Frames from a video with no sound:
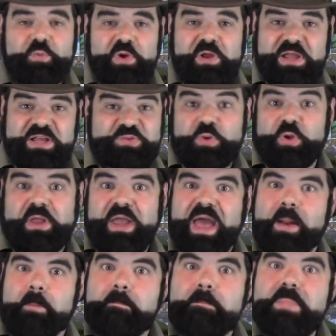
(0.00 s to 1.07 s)
realize we only
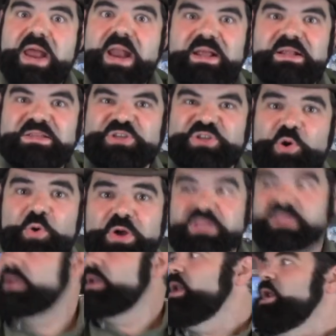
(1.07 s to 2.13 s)
had a minute to do
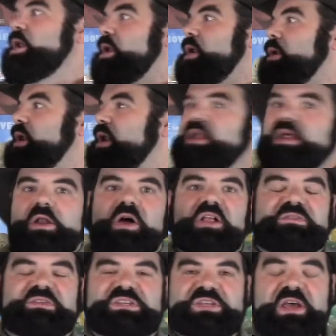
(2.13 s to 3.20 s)
it, and then
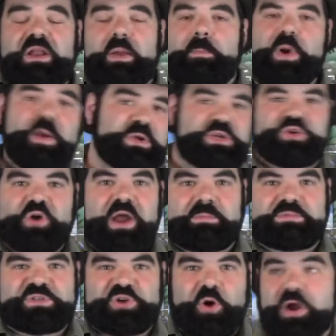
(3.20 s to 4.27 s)
all of a sudden a booby
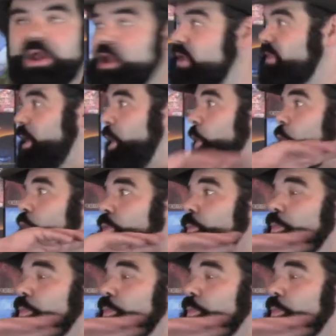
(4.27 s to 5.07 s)
trap started and the whole